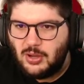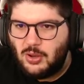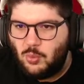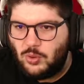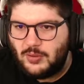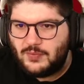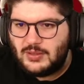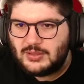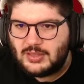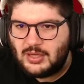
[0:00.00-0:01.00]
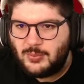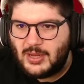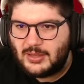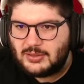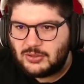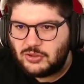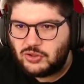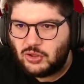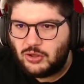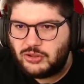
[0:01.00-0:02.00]
one of these center backs
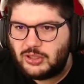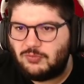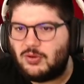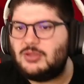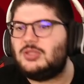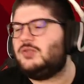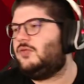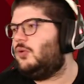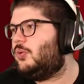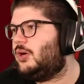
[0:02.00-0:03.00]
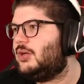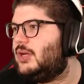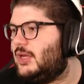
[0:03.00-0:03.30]
surging runs forward